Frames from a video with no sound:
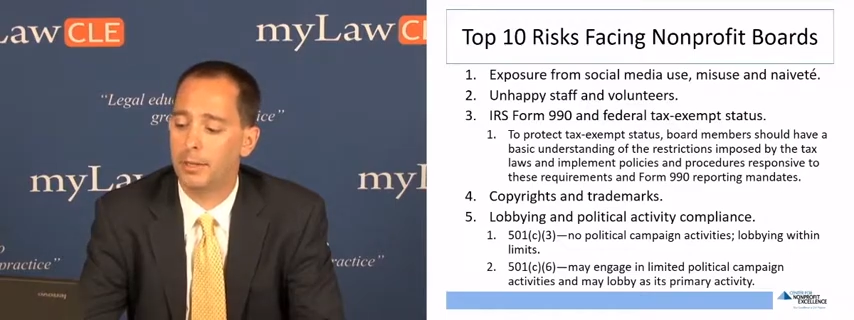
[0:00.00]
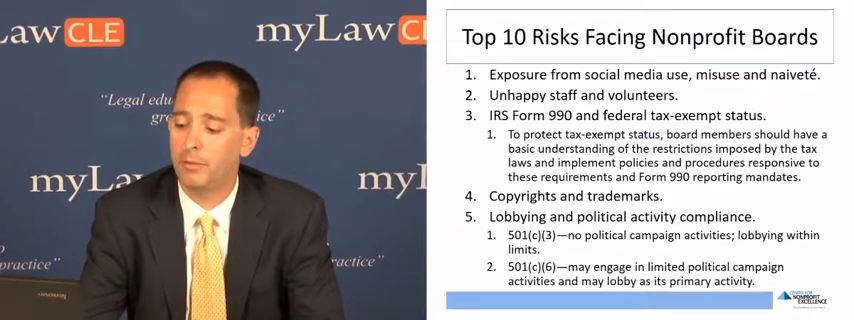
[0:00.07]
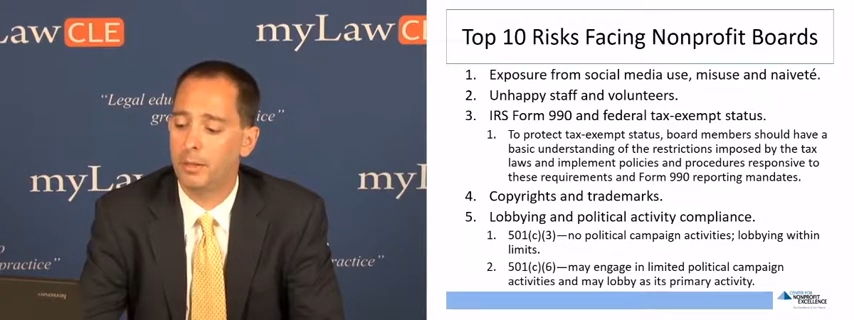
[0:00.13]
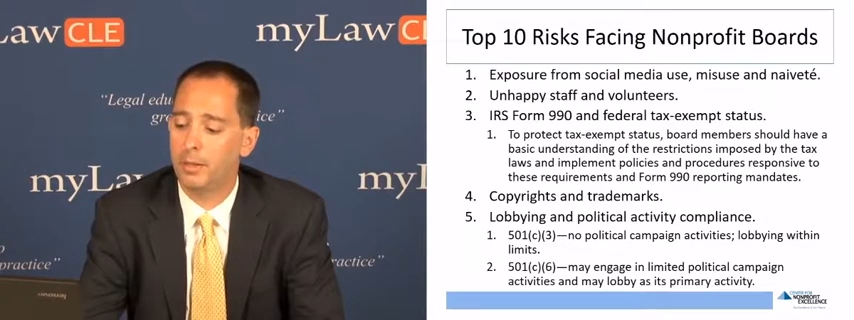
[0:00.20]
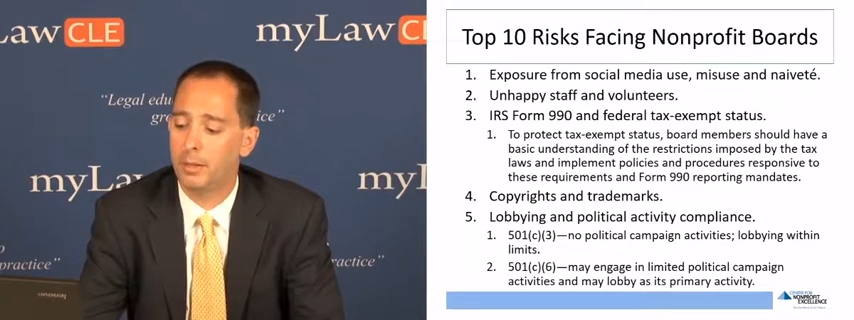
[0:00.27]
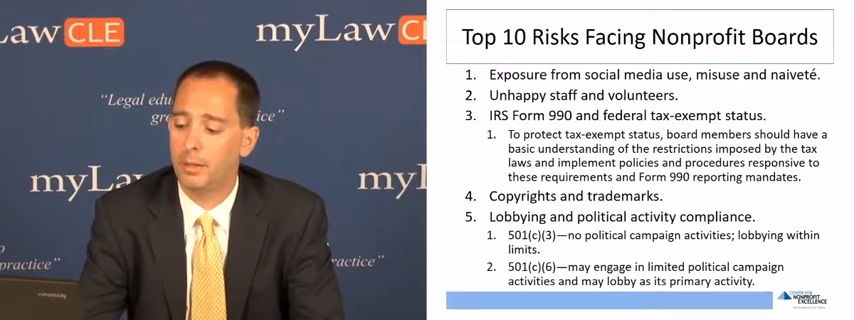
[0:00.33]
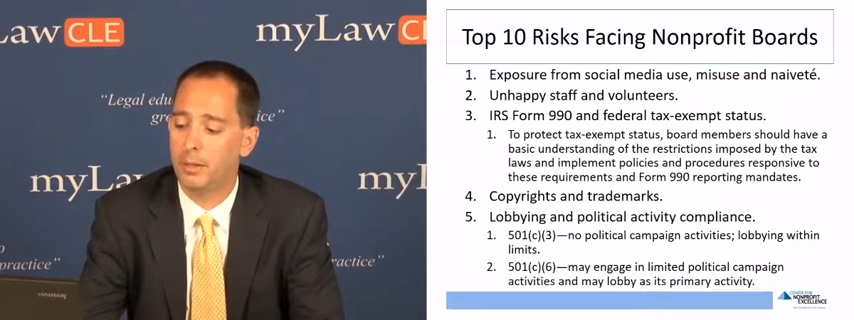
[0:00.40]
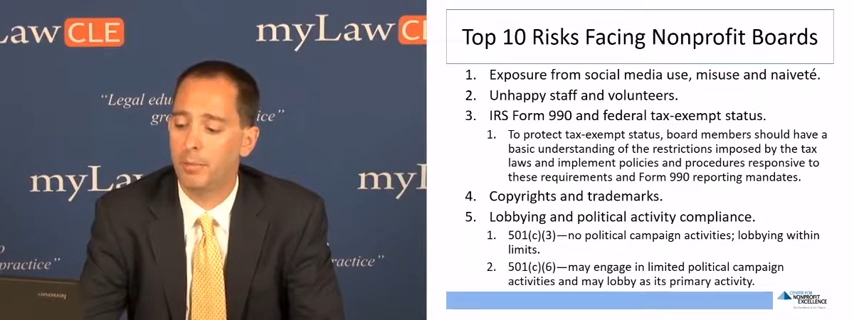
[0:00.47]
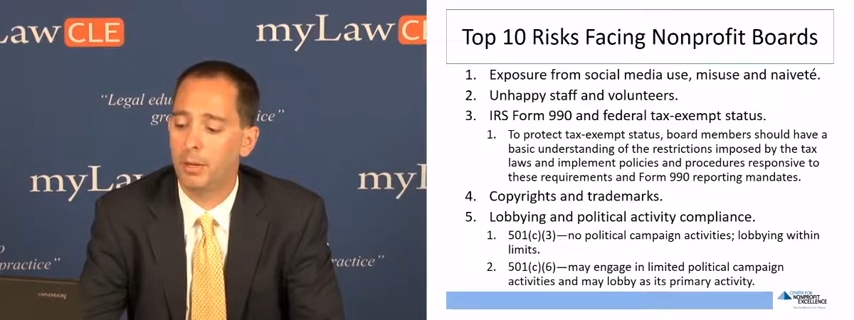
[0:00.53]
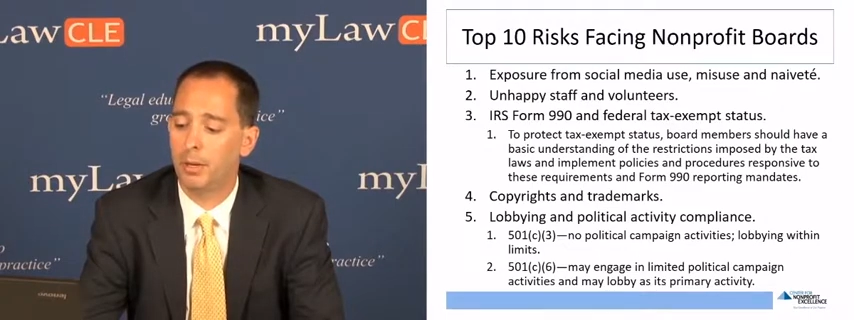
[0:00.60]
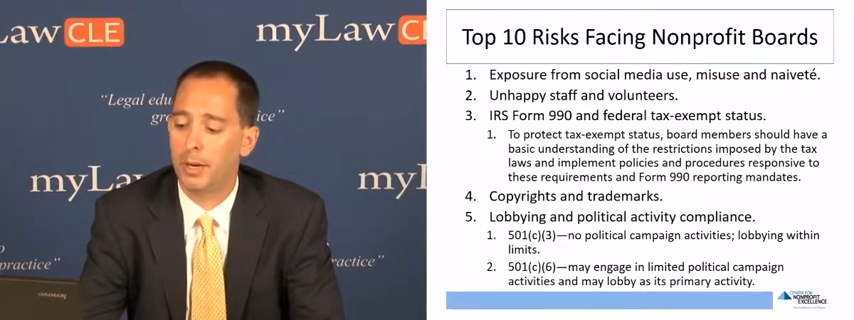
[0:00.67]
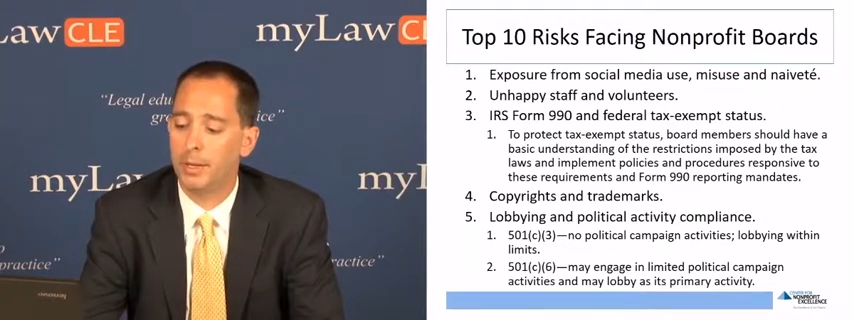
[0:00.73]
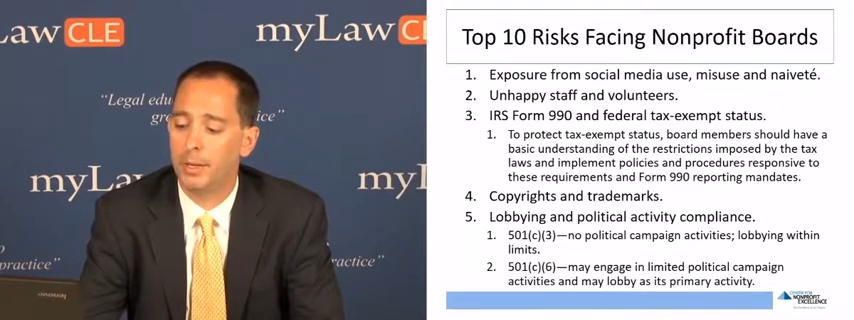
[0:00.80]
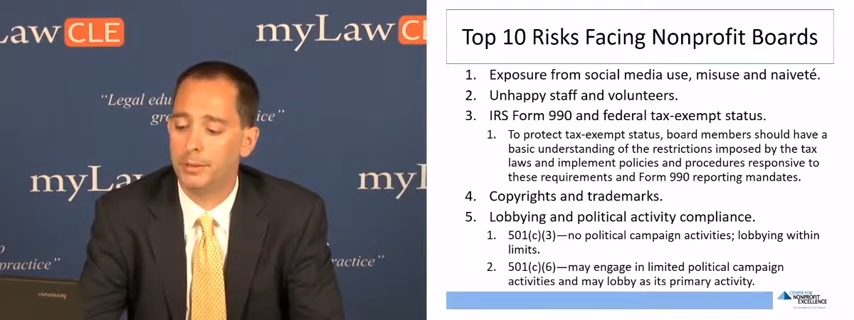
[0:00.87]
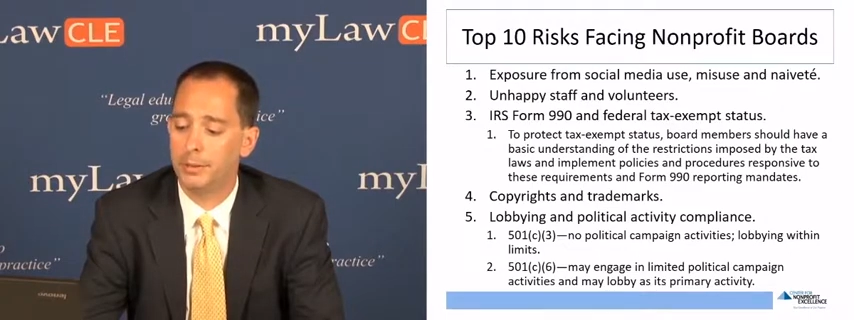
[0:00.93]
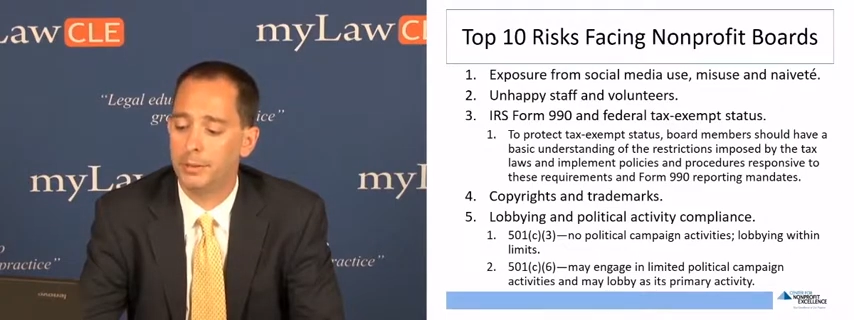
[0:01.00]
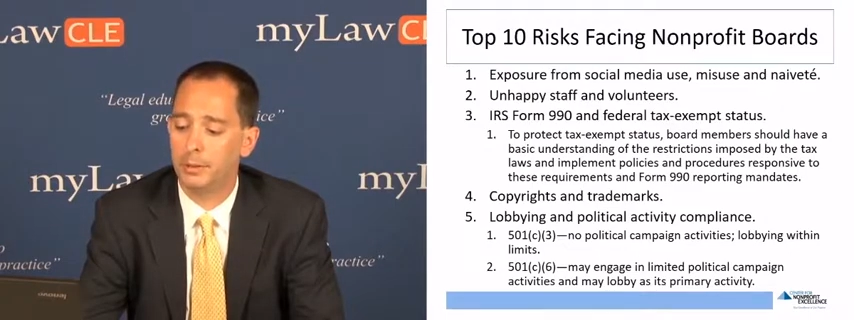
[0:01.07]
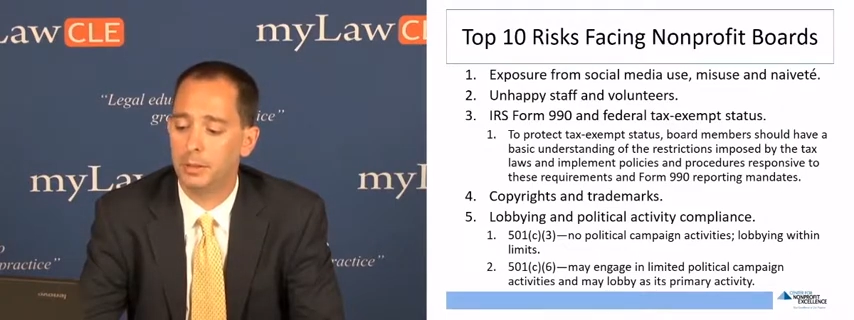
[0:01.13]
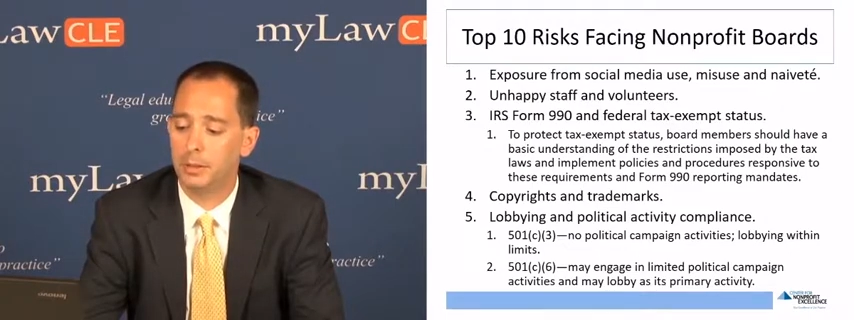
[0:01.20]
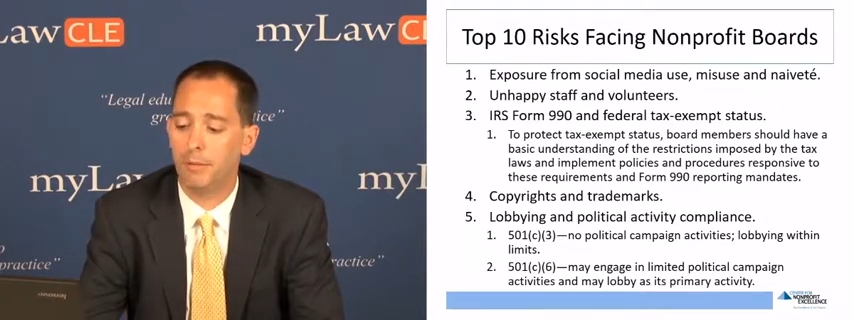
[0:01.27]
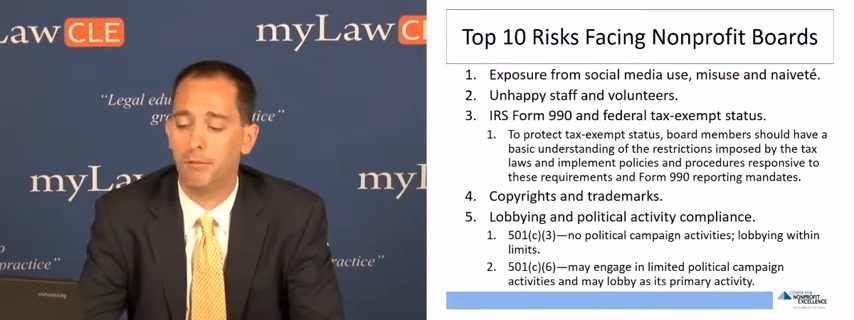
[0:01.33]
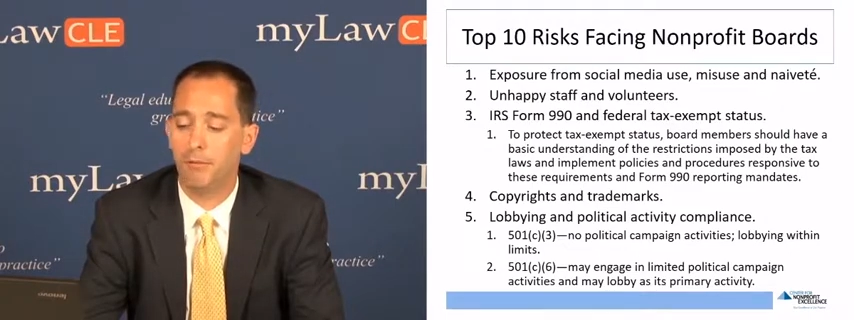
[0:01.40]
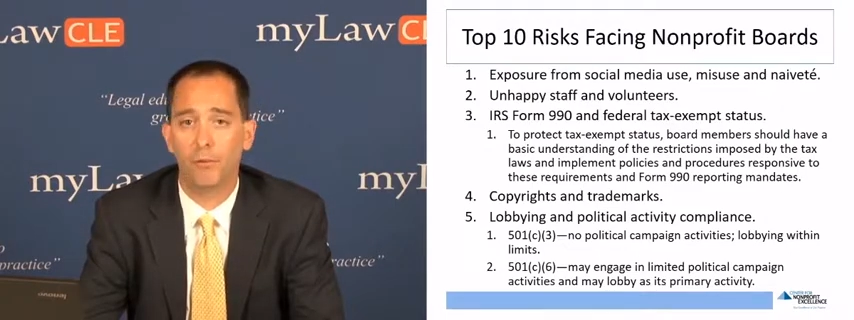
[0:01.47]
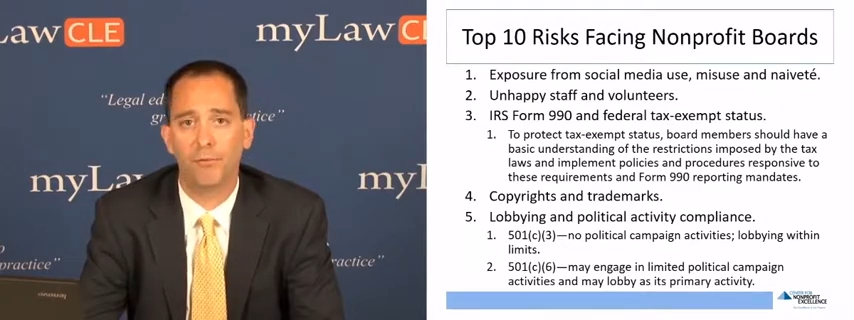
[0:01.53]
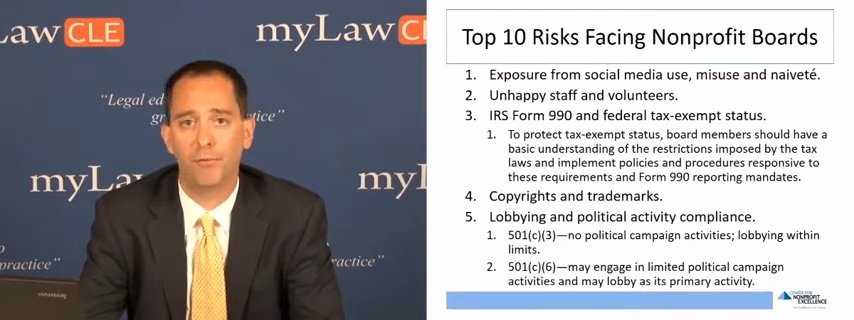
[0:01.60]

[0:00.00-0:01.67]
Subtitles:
activity compliance.